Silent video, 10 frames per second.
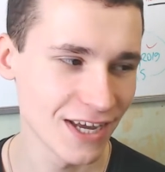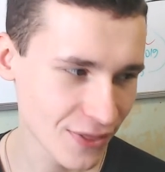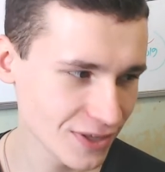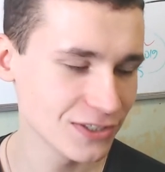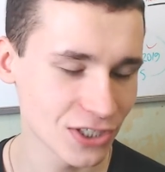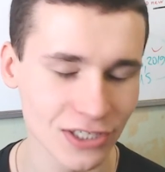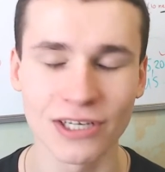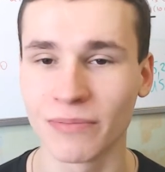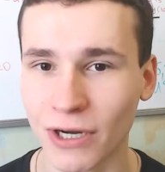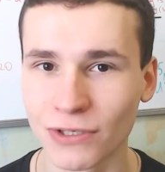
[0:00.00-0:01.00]
this channel
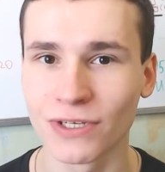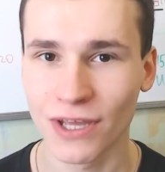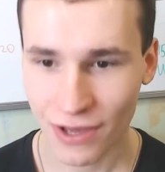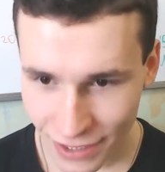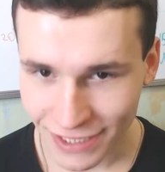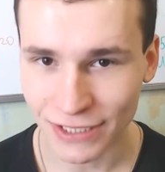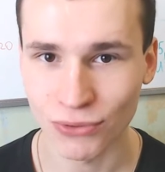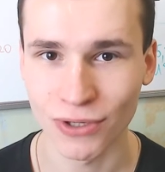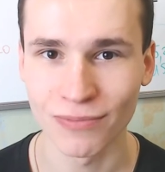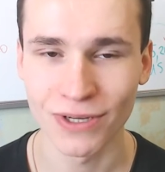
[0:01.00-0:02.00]
about it
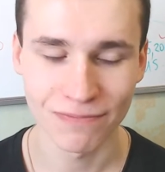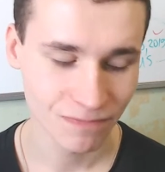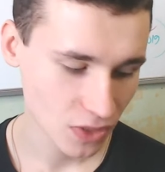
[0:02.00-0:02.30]
will be.